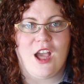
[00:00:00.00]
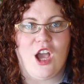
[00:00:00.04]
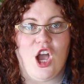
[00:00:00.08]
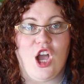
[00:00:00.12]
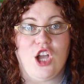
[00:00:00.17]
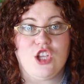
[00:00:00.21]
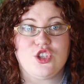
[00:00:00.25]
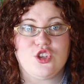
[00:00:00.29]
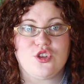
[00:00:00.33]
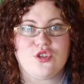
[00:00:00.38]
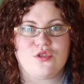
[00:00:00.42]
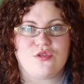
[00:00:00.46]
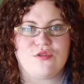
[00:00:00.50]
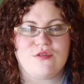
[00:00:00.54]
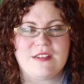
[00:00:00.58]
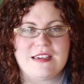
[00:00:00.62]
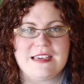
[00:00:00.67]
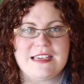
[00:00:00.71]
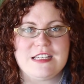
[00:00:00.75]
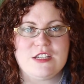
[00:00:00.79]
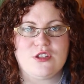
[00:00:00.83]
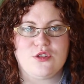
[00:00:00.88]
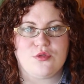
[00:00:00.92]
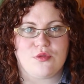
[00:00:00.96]
A
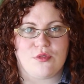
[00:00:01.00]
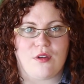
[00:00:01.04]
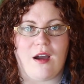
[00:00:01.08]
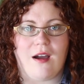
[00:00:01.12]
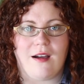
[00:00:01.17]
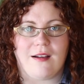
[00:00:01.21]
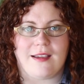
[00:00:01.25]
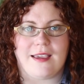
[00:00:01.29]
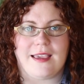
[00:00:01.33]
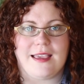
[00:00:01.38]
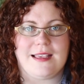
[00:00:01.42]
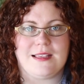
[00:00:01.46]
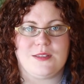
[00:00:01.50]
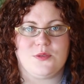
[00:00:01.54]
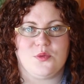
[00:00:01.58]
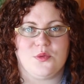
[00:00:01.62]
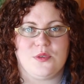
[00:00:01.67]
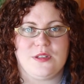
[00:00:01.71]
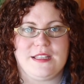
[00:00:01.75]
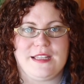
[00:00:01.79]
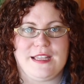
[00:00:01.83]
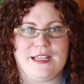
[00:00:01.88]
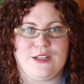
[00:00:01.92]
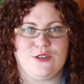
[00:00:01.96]
tree trunk is
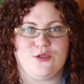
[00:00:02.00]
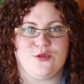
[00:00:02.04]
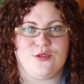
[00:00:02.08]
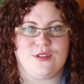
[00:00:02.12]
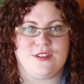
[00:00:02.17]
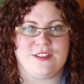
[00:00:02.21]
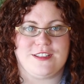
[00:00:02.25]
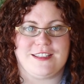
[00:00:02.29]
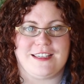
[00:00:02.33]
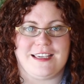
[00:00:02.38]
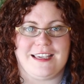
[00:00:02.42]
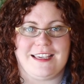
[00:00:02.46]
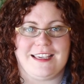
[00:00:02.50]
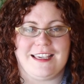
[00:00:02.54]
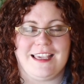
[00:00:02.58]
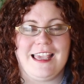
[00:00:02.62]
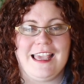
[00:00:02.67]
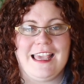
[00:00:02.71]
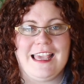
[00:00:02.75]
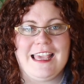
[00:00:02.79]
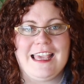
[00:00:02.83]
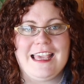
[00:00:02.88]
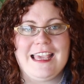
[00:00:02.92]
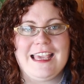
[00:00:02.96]
really interesting
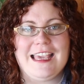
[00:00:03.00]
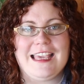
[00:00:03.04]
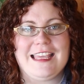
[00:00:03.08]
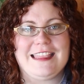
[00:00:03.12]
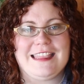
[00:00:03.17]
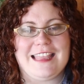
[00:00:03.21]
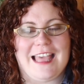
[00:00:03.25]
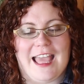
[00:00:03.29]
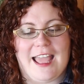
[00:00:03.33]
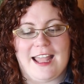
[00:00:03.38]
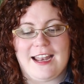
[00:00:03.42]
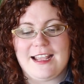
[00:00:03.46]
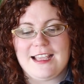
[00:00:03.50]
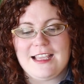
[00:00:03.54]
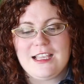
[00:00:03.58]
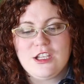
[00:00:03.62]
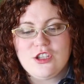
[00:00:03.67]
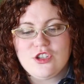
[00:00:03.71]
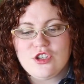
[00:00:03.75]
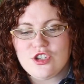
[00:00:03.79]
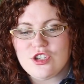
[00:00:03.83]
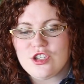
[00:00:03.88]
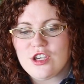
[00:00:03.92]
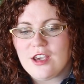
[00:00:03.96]
in that
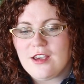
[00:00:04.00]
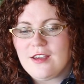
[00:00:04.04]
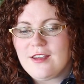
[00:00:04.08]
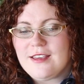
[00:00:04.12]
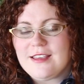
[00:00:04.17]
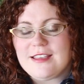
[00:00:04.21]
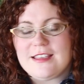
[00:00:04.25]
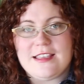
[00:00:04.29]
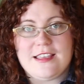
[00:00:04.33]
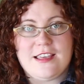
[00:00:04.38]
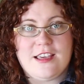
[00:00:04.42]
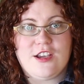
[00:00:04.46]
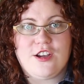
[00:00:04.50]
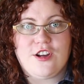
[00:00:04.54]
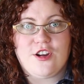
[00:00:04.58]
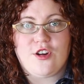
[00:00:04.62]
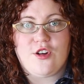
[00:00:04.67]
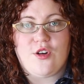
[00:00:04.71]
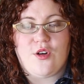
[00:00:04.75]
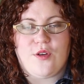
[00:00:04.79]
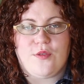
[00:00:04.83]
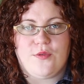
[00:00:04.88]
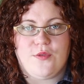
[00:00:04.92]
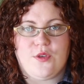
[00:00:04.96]
each
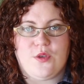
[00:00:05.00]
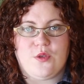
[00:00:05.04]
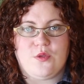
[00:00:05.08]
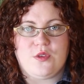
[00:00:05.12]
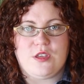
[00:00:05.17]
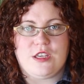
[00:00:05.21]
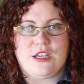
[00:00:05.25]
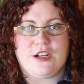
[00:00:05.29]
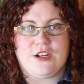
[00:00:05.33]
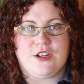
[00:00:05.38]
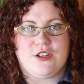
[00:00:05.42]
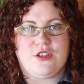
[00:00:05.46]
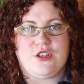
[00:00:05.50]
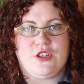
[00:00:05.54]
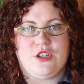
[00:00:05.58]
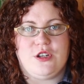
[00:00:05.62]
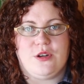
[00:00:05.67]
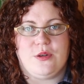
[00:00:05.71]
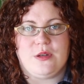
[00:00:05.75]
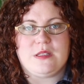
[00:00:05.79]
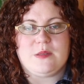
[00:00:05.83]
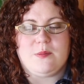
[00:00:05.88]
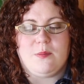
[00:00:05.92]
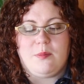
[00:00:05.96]
year or few years, you
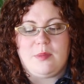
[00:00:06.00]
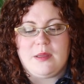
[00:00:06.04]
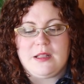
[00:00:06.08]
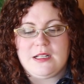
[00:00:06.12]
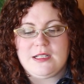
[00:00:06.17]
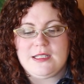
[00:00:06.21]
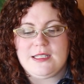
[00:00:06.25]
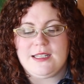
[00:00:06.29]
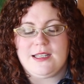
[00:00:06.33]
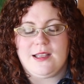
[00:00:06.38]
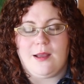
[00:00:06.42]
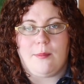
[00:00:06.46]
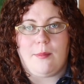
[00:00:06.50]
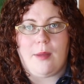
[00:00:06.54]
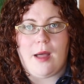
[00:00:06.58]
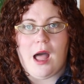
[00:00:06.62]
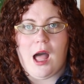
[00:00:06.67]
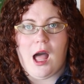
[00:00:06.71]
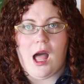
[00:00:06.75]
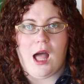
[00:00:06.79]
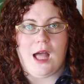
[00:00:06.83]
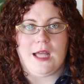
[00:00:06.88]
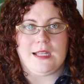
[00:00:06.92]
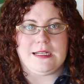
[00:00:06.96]
know, it's building
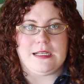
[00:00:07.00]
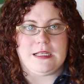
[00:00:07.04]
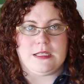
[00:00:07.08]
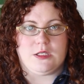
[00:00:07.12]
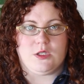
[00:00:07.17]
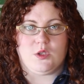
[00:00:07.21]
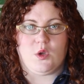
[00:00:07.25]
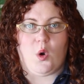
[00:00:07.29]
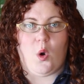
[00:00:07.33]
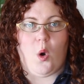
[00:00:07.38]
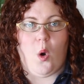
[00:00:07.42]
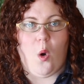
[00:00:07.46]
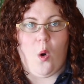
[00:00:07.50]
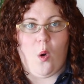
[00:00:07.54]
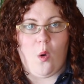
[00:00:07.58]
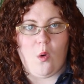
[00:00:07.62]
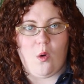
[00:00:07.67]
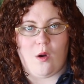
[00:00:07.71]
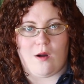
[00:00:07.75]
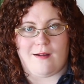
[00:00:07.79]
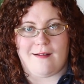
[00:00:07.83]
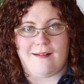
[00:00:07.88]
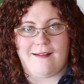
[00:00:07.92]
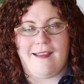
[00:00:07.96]
upon its
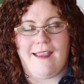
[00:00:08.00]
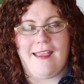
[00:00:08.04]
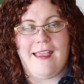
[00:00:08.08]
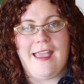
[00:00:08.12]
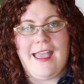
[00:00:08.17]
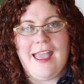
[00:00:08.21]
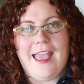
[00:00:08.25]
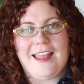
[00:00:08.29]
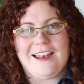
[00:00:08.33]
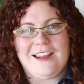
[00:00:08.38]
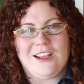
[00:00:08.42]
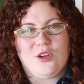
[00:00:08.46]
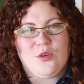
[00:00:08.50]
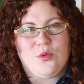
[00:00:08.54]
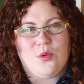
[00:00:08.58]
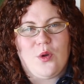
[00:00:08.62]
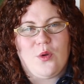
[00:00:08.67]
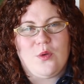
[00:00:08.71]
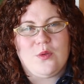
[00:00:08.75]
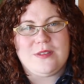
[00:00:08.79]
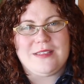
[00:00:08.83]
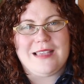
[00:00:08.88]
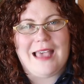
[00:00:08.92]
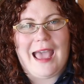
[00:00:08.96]
core and it
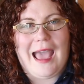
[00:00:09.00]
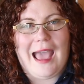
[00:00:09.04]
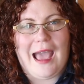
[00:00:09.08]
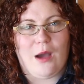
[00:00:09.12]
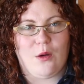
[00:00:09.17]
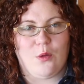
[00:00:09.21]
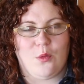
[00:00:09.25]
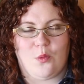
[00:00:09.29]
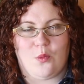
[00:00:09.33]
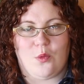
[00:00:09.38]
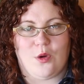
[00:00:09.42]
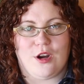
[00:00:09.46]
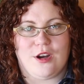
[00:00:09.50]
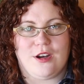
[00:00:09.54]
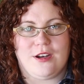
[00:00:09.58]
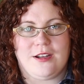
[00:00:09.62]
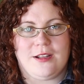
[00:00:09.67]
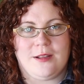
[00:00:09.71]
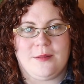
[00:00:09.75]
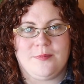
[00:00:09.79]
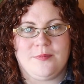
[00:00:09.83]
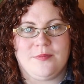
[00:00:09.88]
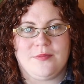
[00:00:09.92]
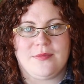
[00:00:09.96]
grows outward.
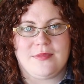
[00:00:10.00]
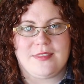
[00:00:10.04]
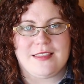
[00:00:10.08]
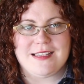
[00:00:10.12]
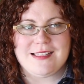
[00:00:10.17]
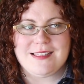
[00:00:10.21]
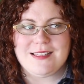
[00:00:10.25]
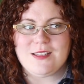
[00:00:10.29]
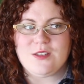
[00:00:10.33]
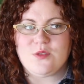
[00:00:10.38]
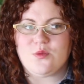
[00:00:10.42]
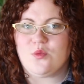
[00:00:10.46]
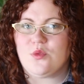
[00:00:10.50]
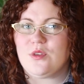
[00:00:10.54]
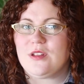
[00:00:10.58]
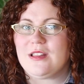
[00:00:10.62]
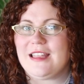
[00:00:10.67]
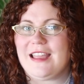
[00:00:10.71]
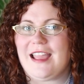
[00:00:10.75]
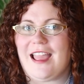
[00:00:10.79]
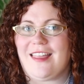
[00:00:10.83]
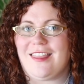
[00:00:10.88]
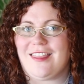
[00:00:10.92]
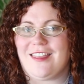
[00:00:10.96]
This is
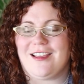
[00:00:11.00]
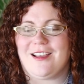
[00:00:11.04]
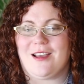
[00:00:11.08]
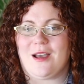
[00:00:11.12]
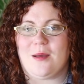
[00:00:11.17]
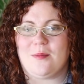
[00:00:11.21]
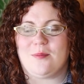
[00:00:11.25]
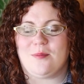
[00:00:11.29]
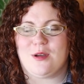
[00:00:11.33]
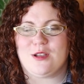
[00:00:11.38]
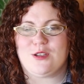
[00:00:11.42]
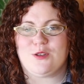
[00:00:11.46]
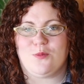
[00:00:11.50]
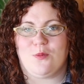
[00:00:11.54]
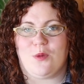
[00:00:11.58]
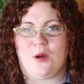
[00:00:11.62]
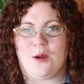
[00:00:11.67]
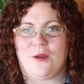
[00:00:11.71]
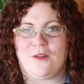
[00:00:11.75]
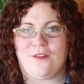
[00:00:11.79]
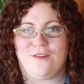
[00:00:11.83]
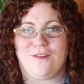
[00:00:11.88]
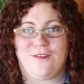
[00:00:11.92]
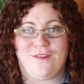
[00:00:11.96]
really, I think, a much
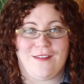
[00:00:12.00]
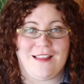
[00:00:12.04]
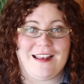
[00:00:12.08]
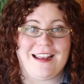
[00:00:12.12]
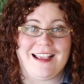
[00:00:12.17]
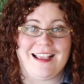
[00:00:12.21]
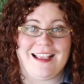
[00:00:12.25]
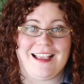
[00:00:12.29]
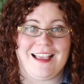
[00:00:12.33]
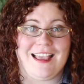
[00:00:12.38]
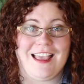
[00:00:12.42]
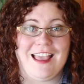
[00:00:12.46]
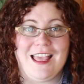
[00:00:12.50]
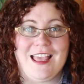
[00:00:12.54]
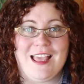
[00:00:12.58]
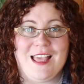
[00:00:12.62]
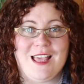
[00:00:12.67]
more fitting